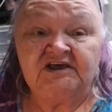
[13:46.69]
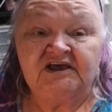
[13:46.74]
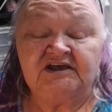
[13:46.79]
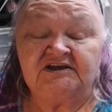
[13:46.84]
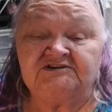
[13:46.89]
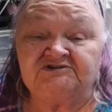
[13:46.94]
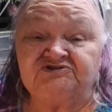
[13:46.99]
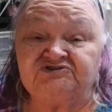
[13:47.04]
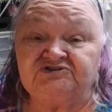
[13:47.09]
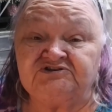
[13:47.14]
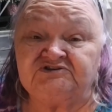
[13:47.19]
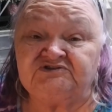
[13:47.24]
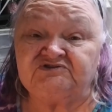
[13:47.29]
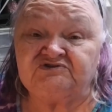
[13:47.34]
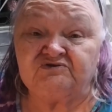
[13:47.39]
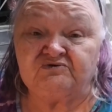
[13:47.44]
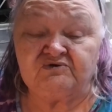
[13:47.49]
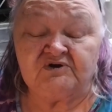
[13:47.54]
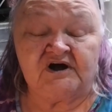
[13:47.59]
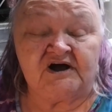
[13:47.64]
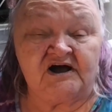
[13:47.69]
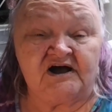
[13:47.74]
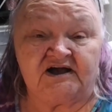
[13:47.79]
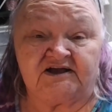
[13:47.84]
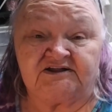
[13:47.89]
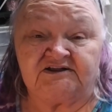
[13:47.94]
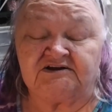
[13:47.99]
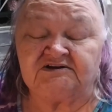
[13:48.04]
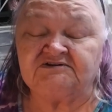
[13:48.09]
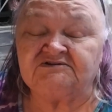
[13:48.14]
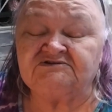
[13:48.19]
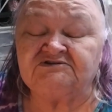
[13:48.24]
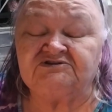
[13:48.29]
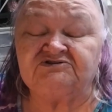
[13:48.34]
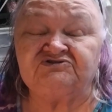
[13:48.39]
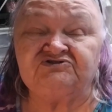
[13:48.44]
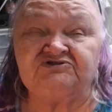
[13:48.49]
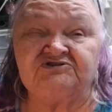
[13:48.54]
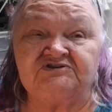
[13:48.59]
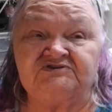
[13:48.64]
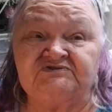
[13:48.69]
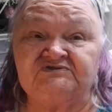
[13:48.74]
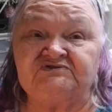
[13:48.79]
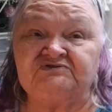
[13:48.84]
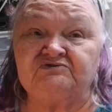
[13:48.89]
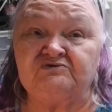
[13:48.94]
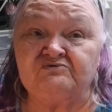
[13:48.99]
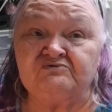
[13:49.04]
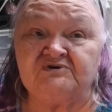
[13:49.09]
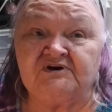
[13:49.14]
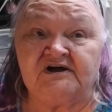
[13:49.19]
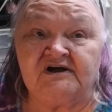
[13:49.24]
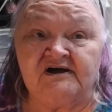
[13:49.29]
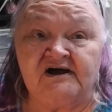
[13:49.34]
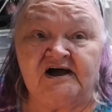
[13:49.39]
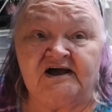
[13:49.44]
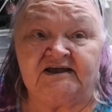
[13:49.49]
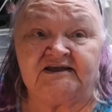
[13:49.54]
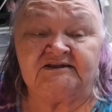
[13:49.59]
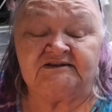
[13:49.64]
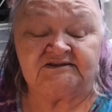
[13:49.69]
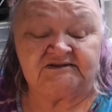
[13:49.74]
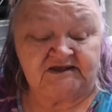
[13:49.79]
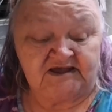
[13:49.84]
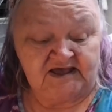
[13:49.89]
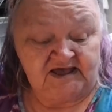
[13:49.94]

And she's so kind. She's just so kind.